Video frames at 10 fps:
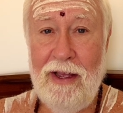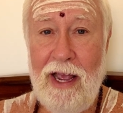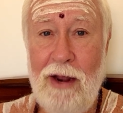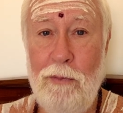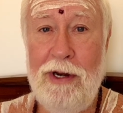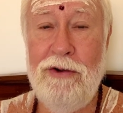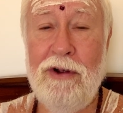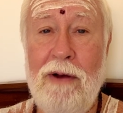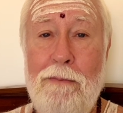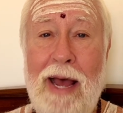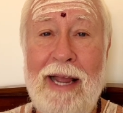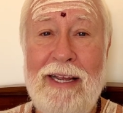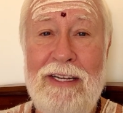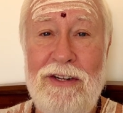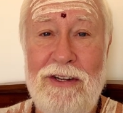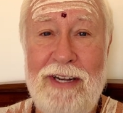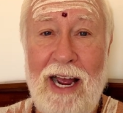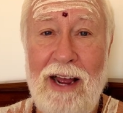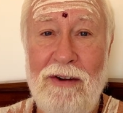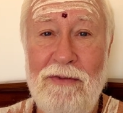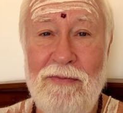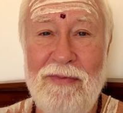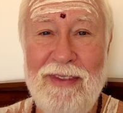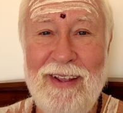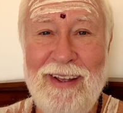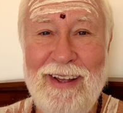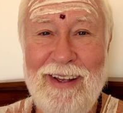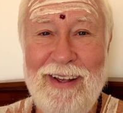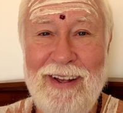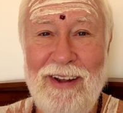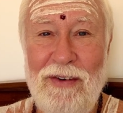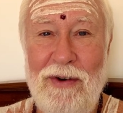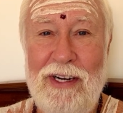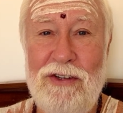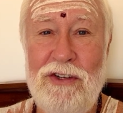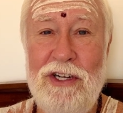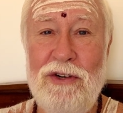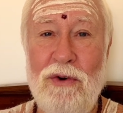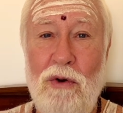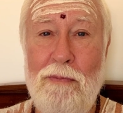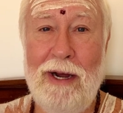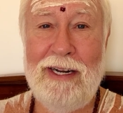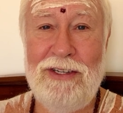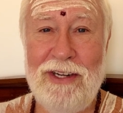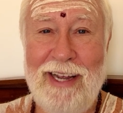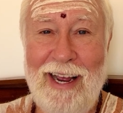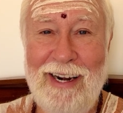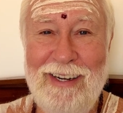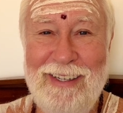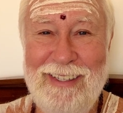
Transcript: And when you come back into town, when you see your old buddies again,